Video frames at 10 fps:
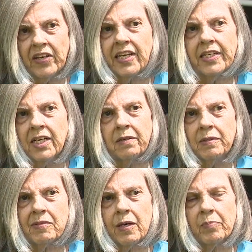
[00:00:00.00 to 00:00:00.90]
income
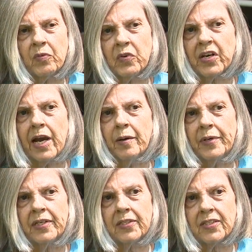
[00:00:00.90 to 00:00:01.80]
except
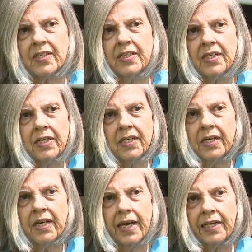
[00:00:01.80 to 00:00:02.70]
retirement,
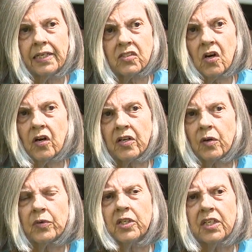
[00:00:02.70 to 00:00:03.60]
and it's hard
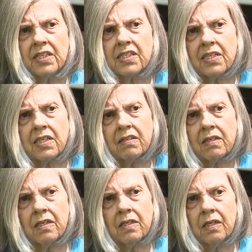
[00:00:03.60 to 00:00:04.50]
on us.
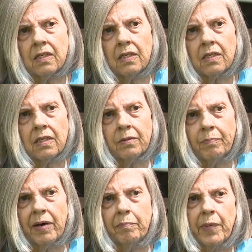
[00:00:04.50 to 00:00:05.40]

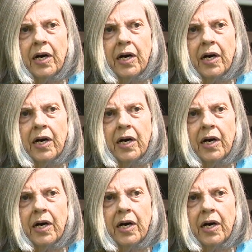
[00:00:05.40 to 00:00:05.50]
My, my,